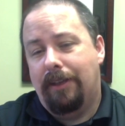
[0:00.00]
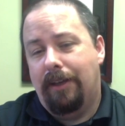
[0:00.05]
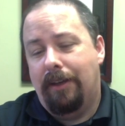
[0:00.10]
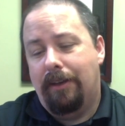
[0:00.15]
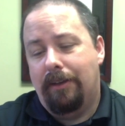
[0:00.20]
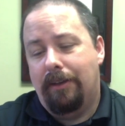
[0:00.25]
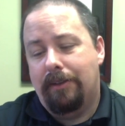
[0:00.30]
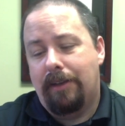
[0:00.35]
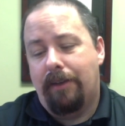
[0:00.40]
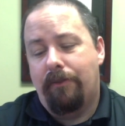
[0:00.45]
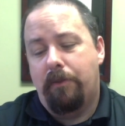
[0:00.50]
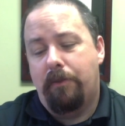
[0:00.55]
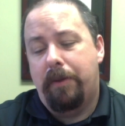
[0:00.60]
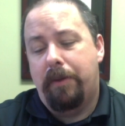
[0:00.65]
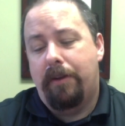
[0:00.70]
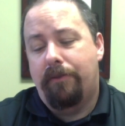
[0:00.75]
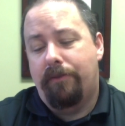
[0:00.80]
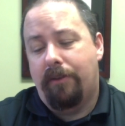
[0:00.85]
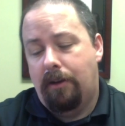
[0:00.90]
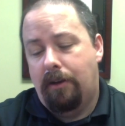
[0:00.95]
He doesn't have the
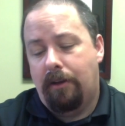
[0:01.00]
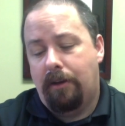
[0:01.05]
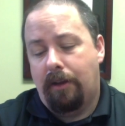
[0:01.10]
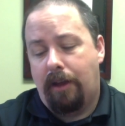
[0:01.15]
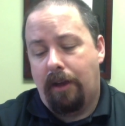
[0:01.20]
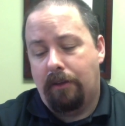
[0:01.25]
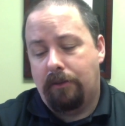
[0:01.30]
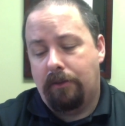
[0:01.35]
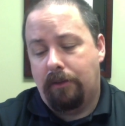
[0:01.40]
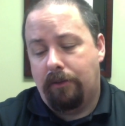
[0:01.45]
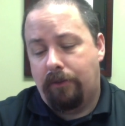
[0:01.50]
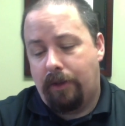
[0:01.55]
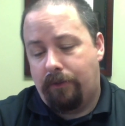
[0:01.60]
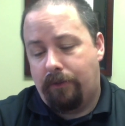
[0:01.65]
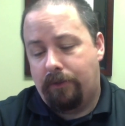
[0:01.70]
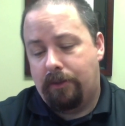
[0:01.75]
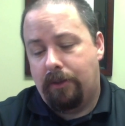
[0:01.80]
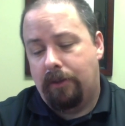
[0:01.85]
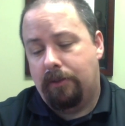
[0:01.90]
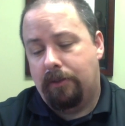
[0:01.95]
benefit of the Council of
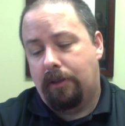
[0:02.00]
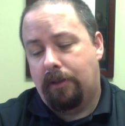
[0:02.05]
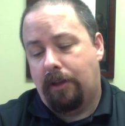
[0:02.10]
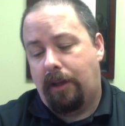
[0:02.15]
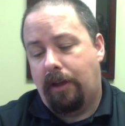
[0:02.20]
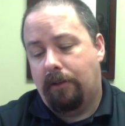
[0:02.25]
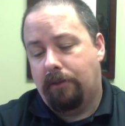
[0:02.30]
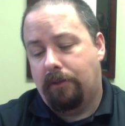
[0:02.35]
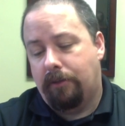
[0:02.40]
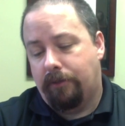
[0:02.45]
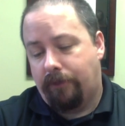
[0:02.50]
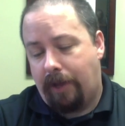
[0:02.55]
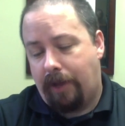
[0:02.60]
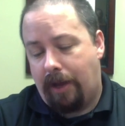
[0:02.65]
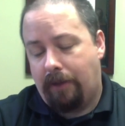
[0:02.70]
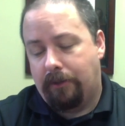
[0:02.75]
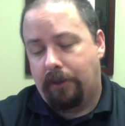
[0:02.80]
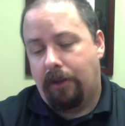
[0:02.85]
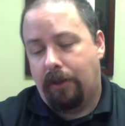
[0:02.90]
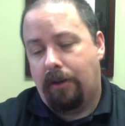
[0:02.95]
Ephesus, the Council of
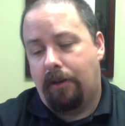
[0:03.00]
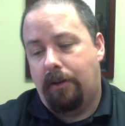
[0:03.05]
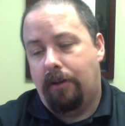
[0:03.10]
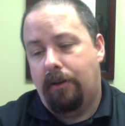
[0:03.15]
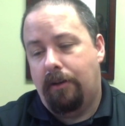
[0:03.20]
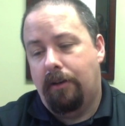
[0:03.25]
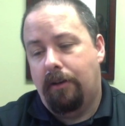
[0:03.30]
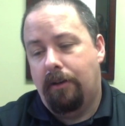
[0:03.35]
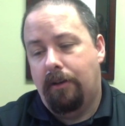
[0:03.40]
Chalcedon,